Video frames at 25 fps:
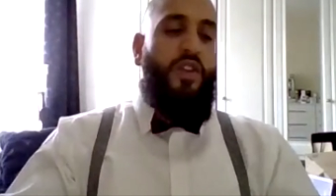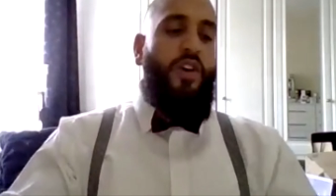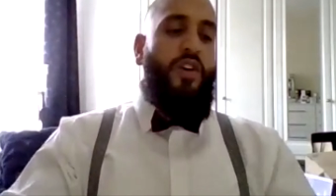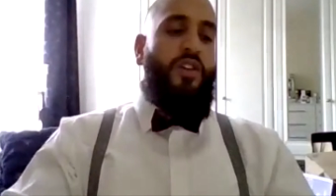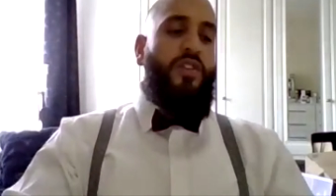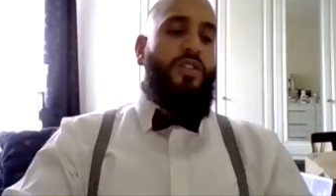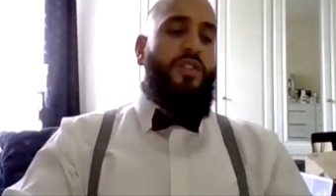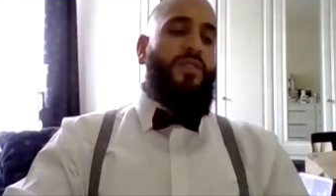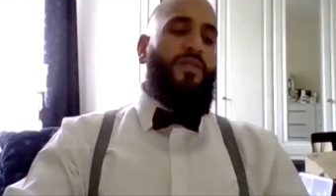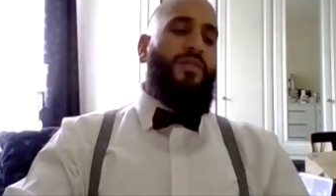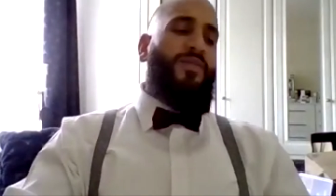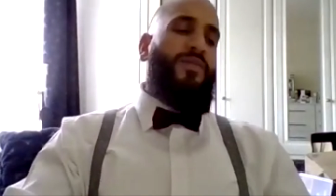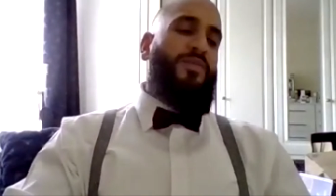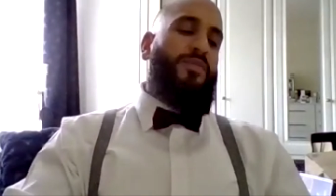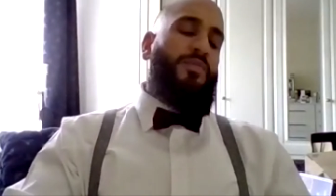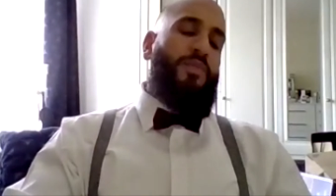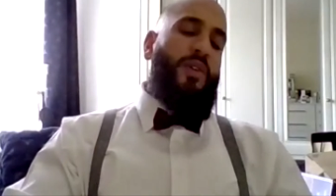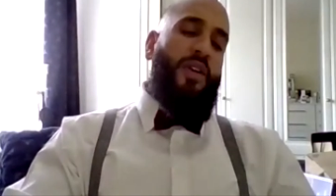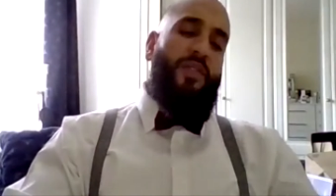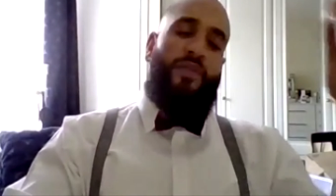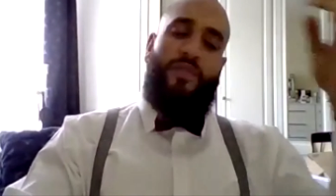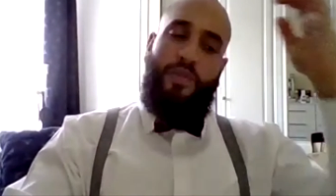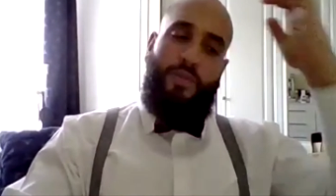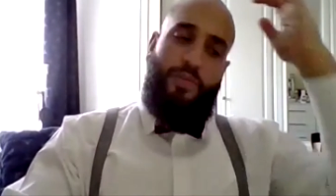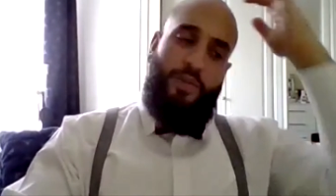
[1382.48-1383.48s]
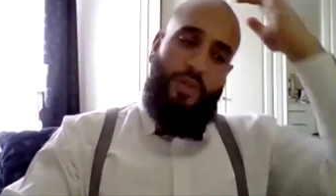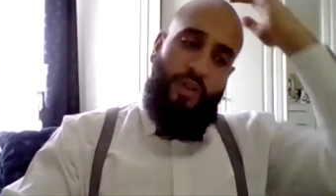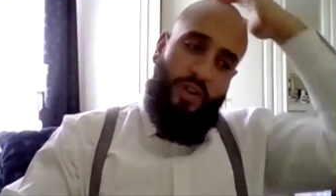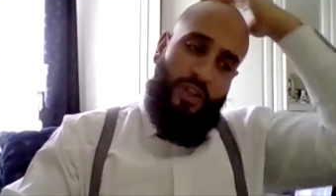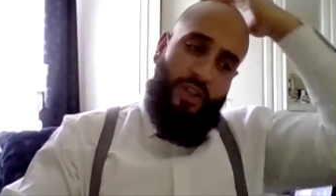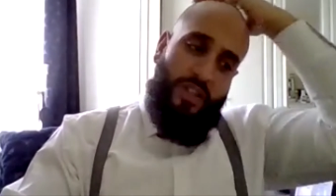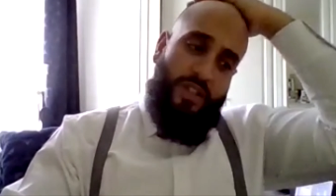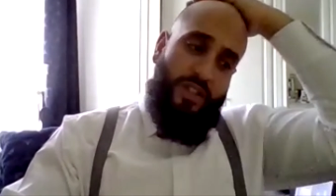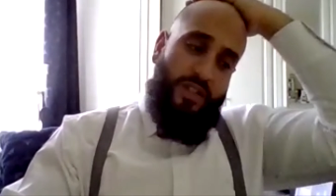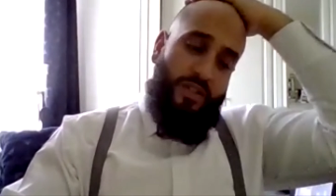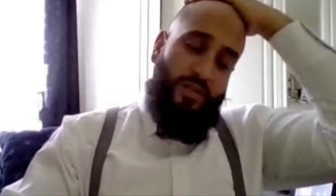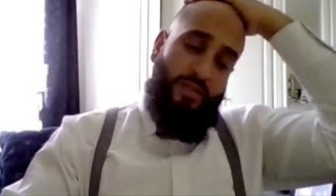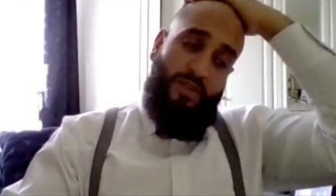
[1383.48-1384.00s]
lost, bro. To be
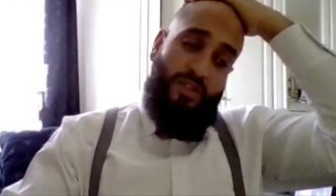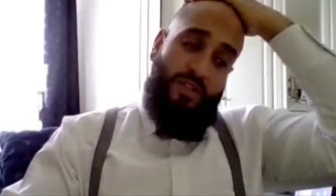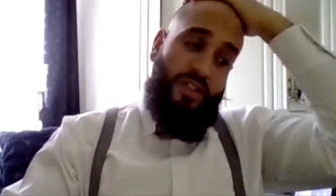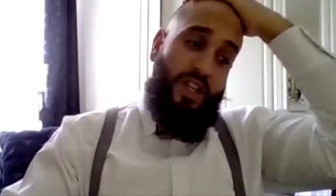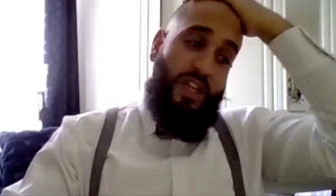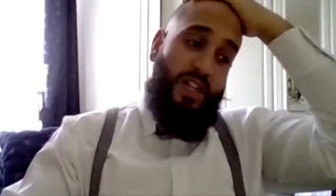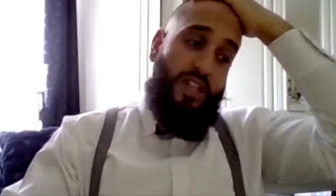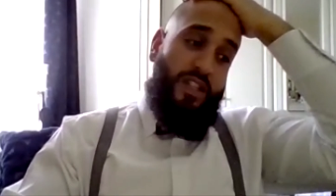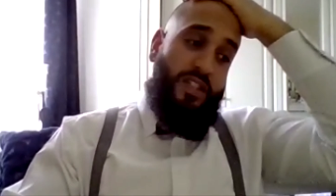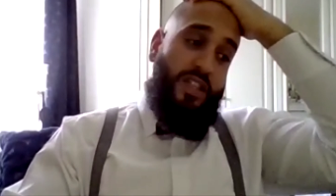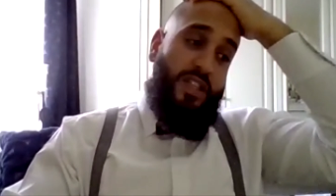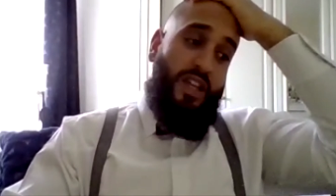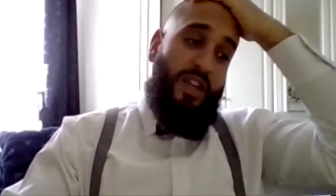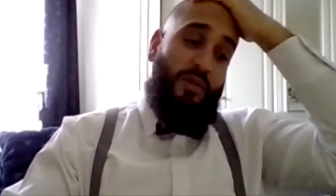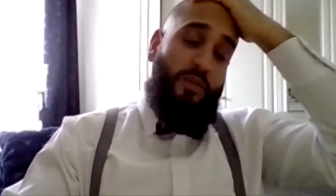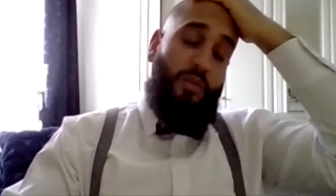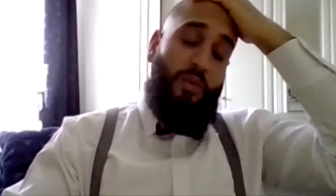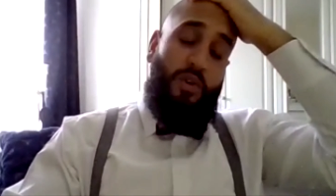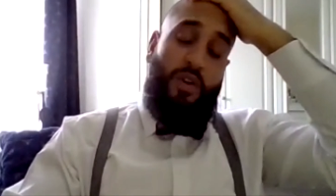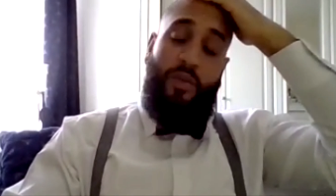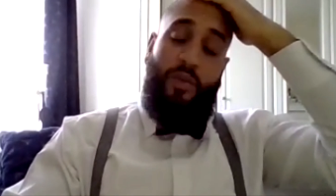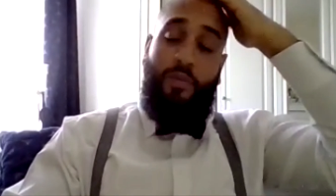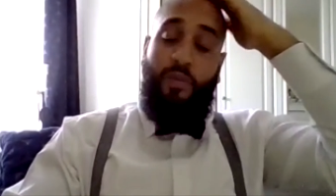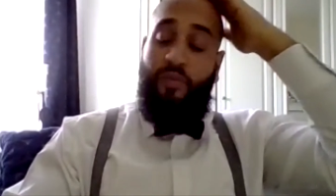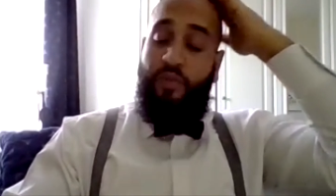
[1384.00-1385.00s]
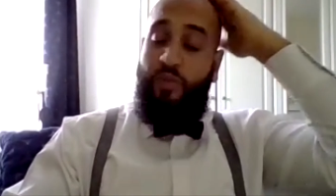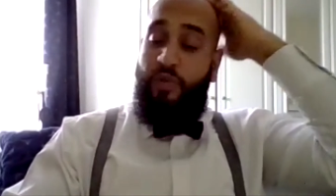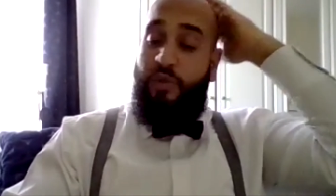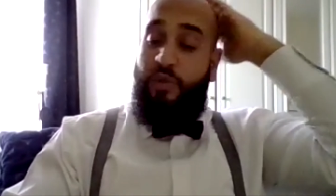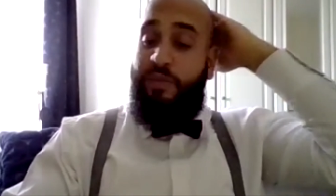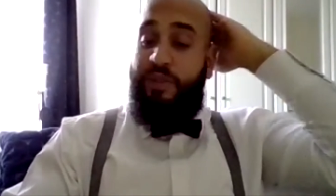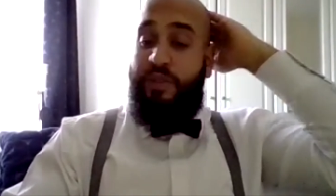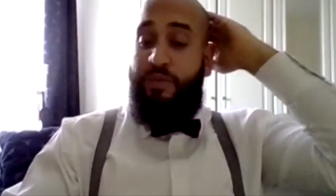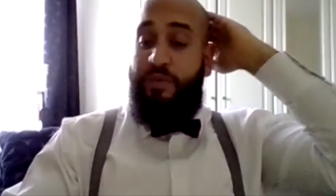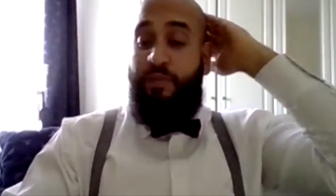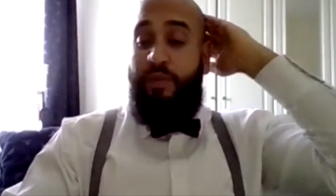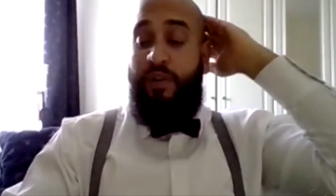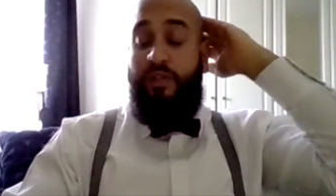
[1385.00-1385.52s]
honest, Zhilei Zhang, what a
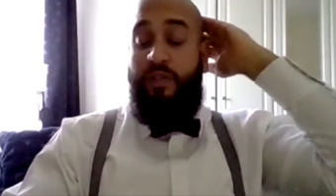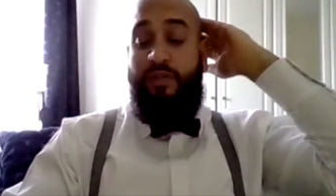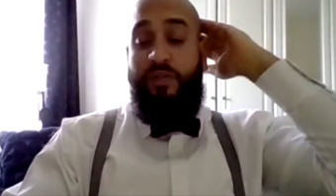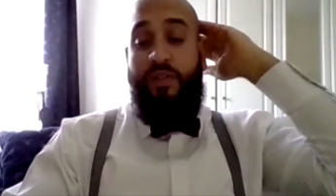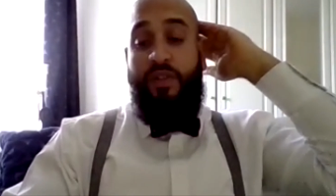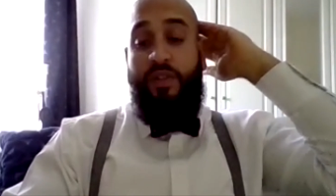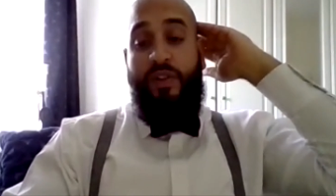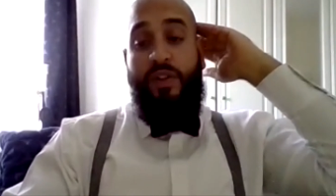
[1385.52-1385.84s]
performance, bro.